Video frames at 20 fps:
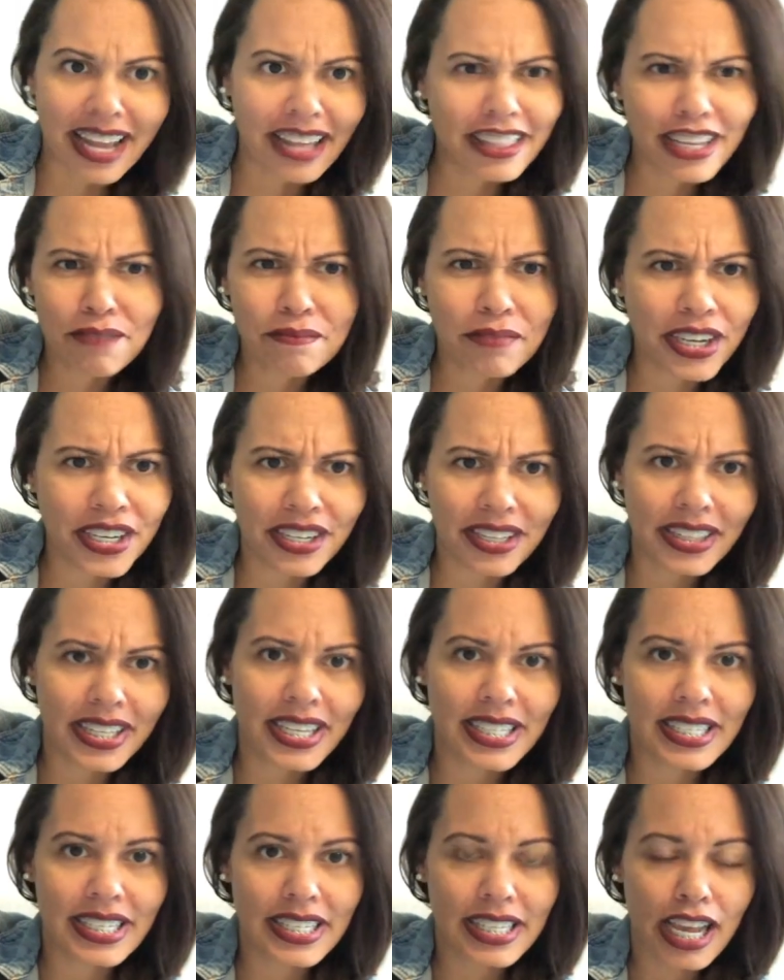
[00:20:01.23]
nothing but good
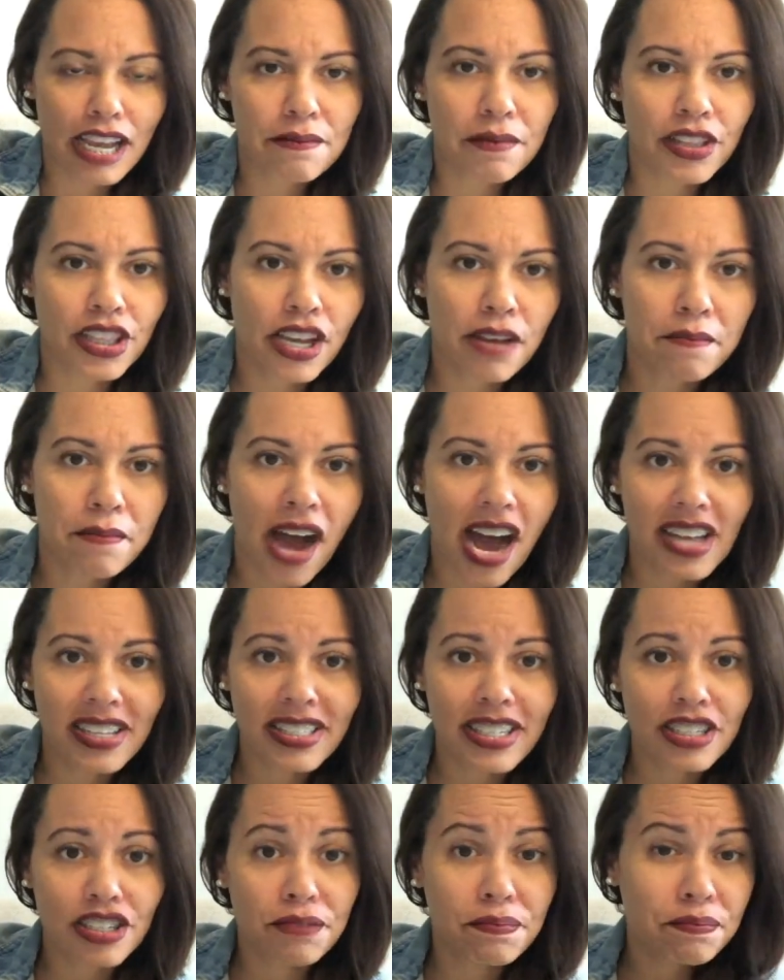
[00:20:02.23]
things to say about the Emboss.
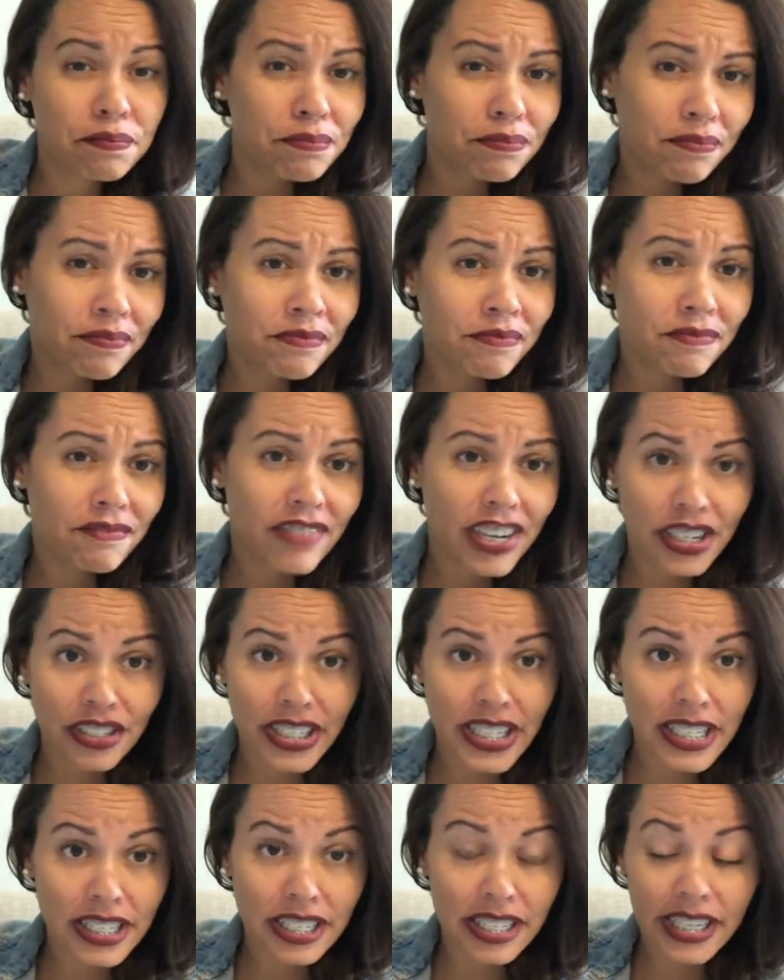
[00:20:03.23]
These are
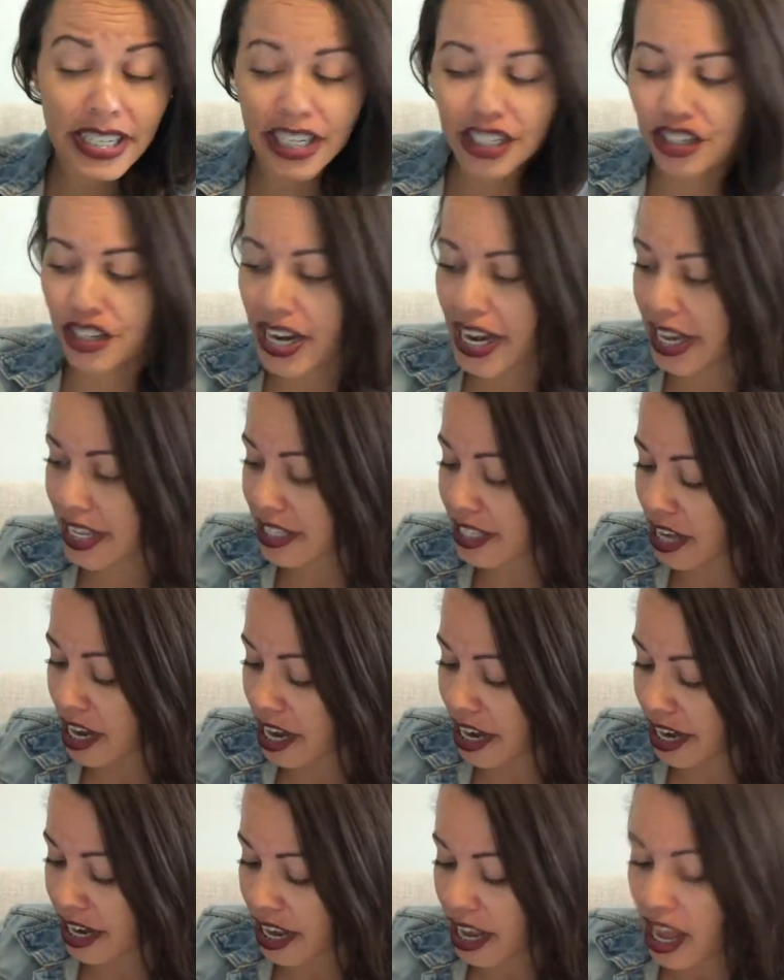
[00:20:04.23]
fairly easy to get your hands
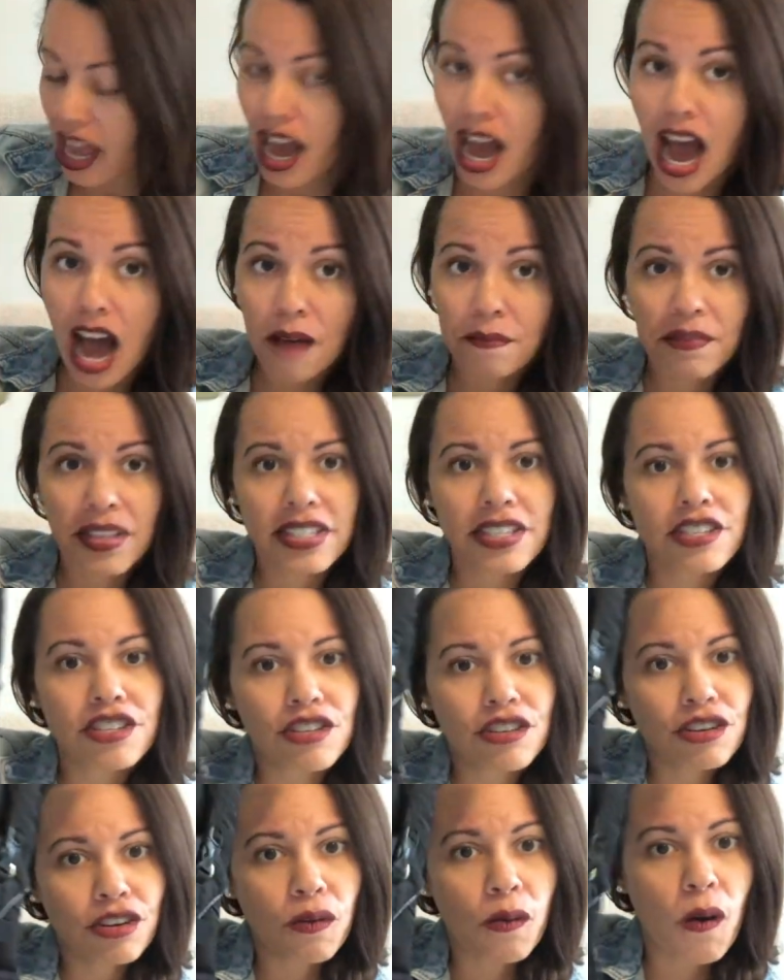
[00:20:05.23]
on. This is
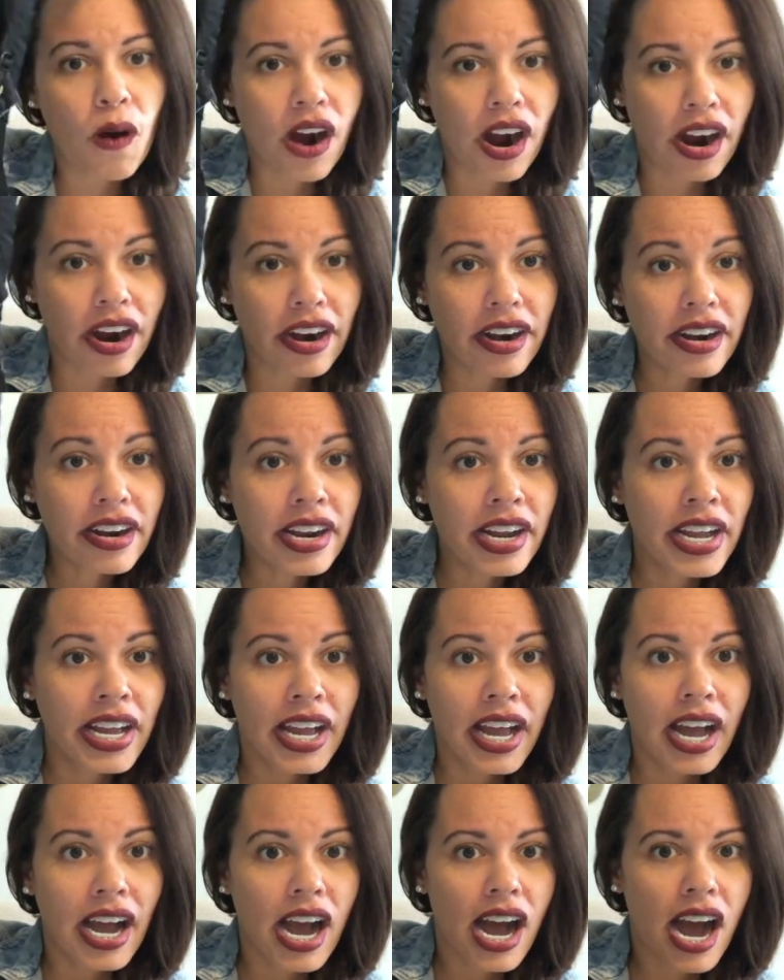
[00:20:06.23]
a noir.
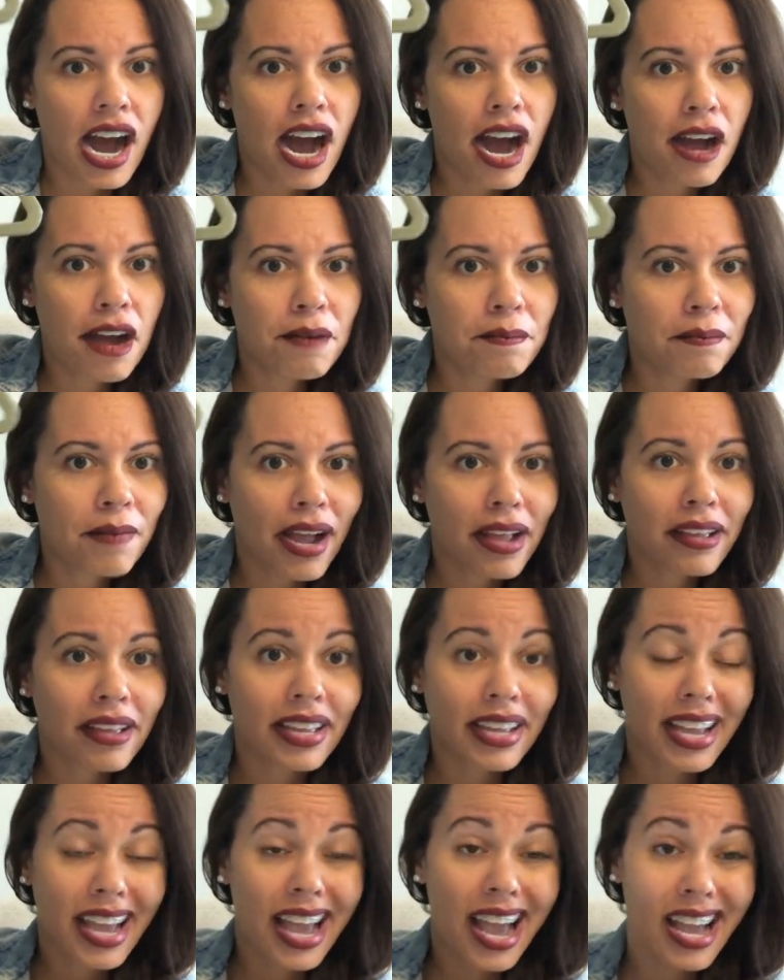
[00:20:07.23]
It
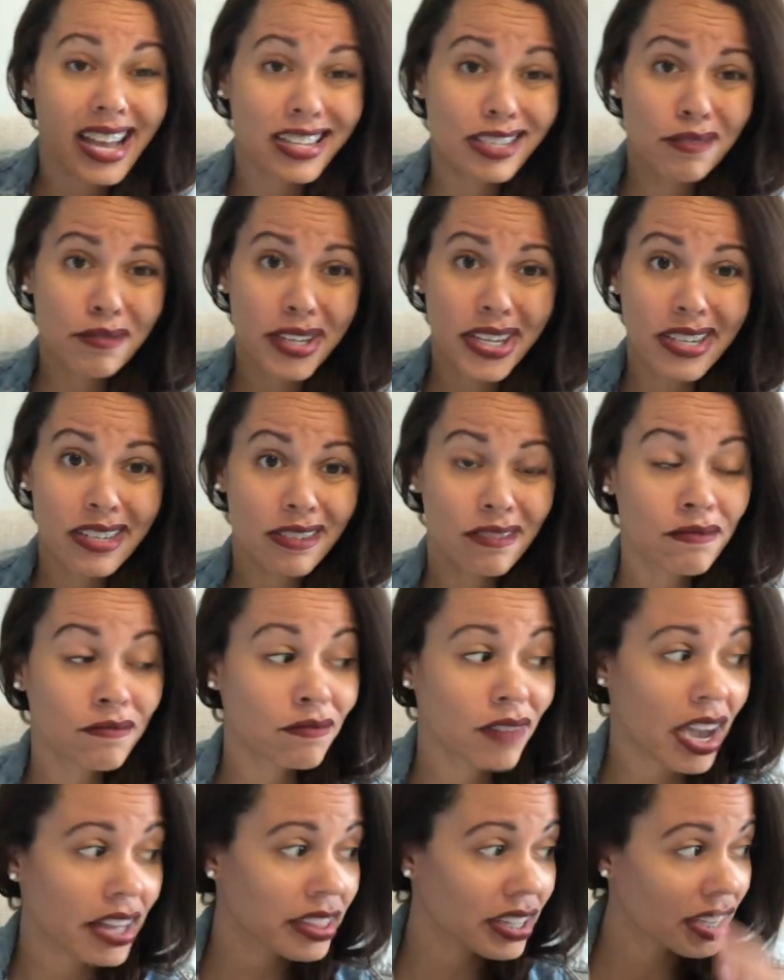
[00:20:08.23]
has been,
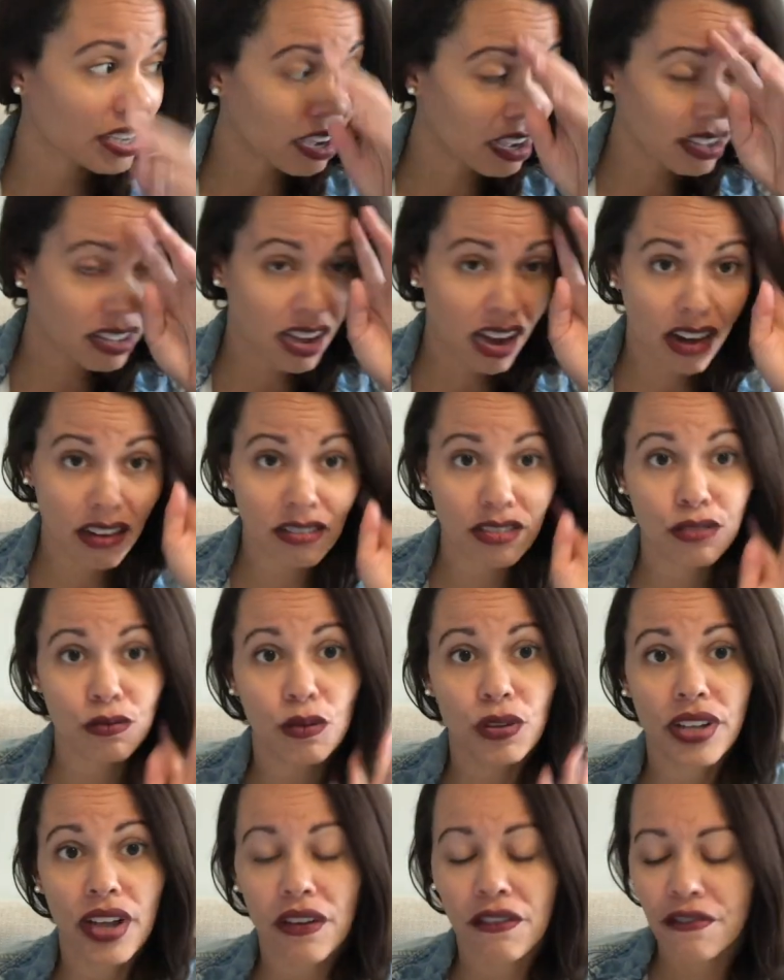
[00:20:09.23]
I think, all
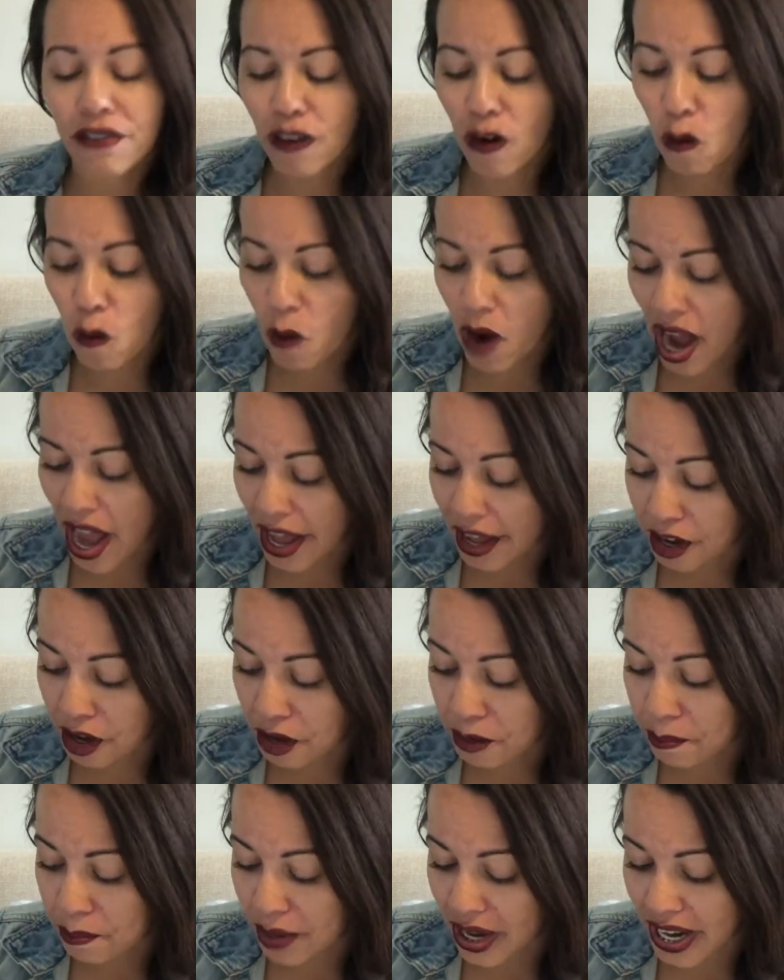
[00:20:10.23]
sold out for a
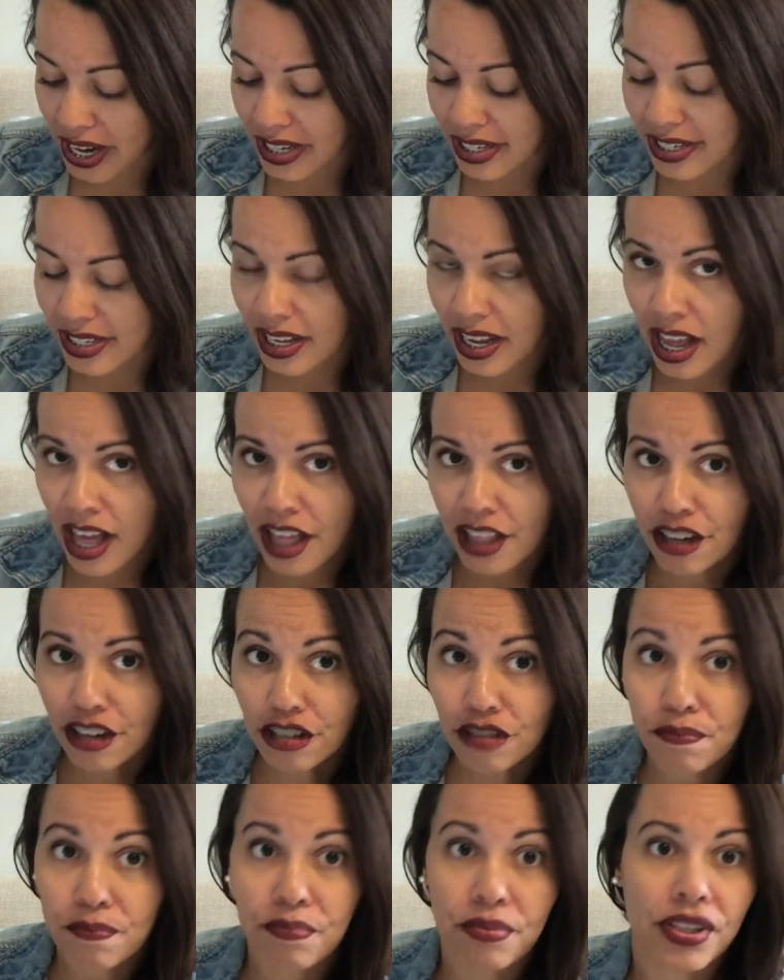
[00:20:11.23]
while, but
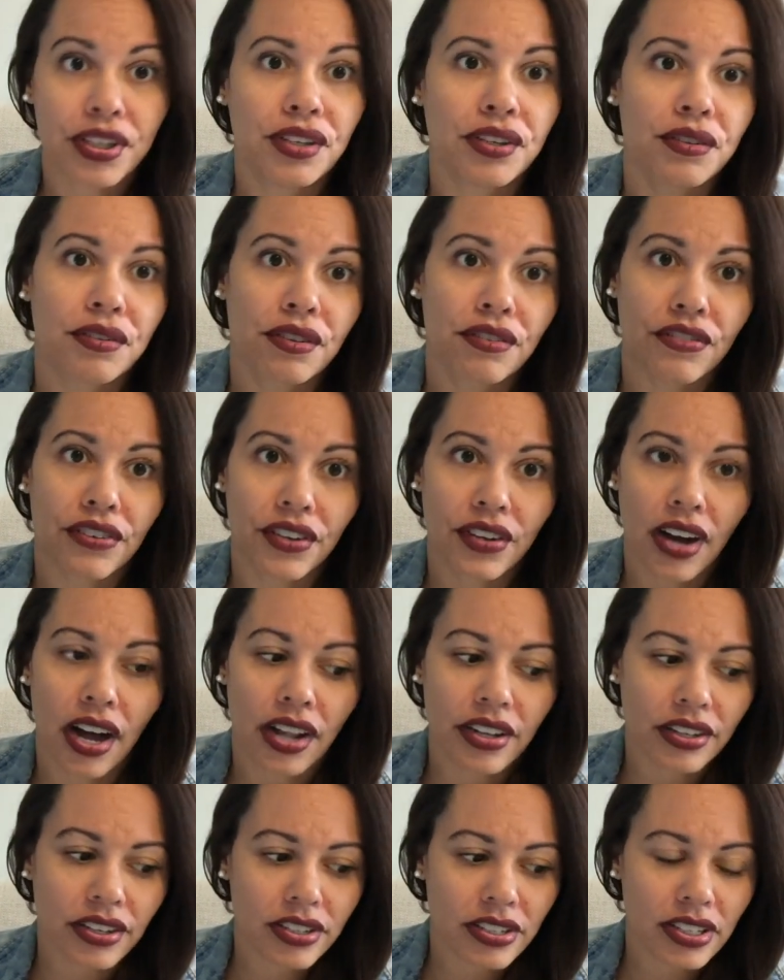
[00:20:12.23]
there's beautiful
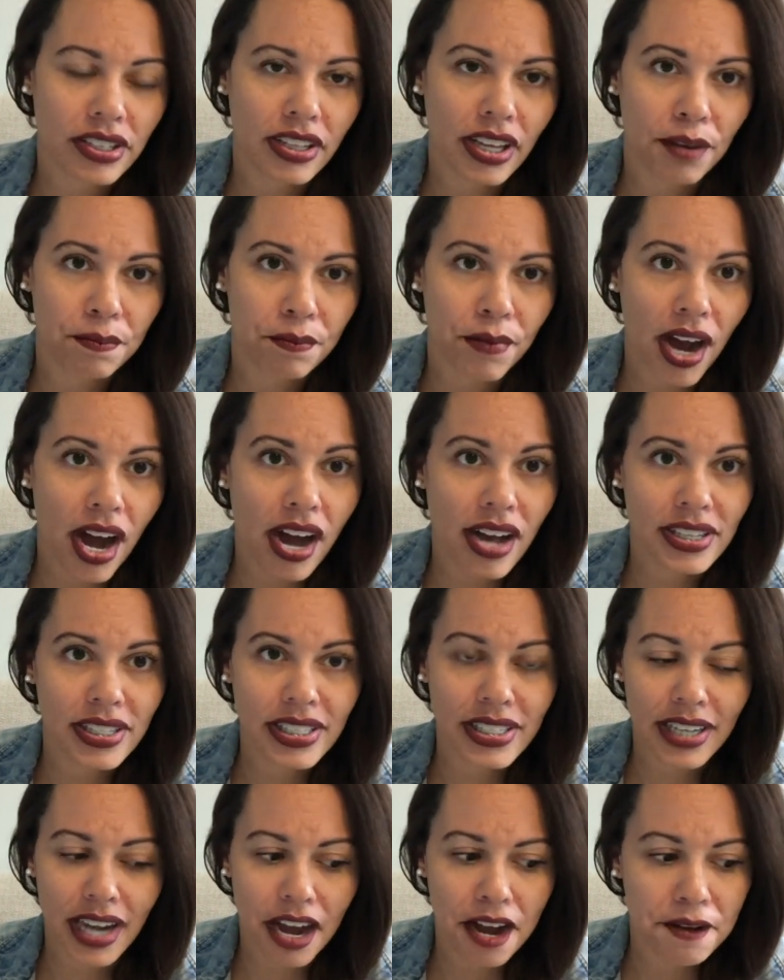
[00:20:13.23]
colors in the
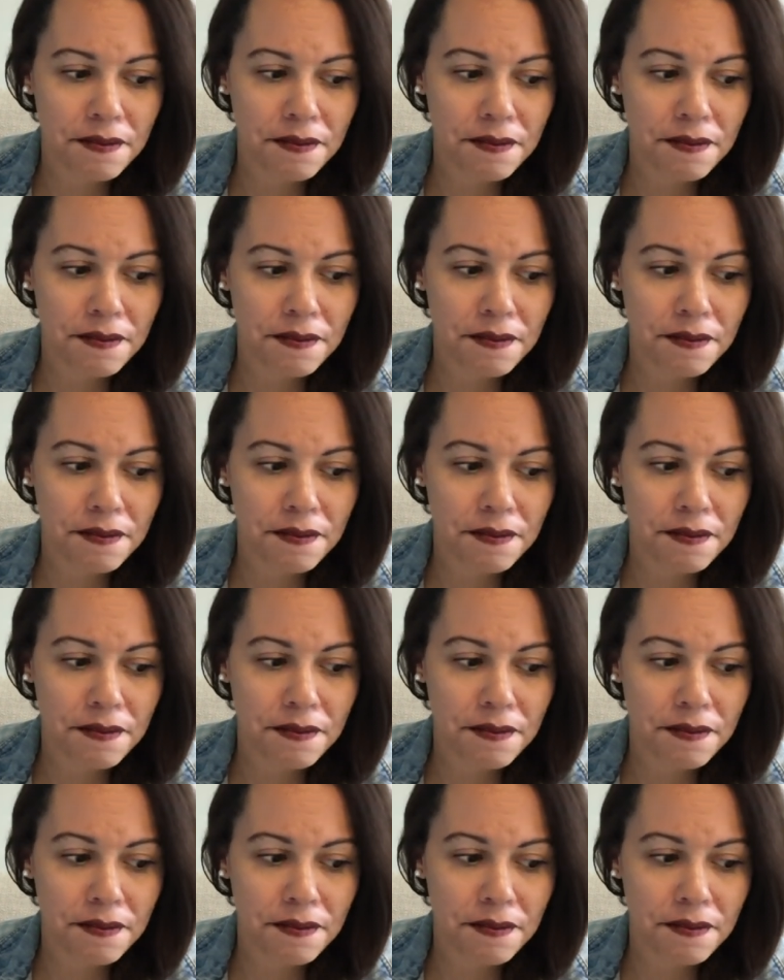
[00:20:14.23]
Embossed,